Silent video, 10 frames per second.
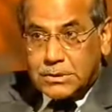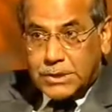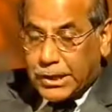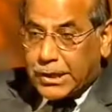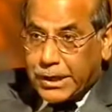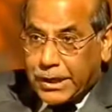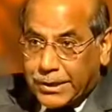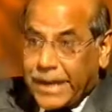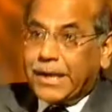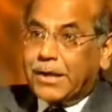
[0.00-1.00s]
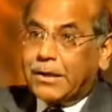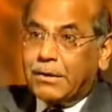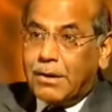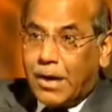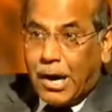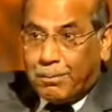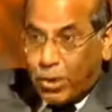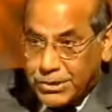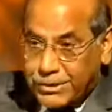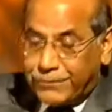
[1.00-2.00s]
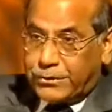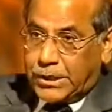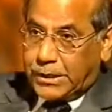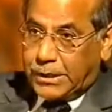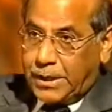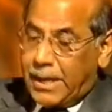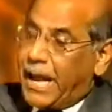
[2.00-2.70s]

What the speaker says: certainly taken a positive turn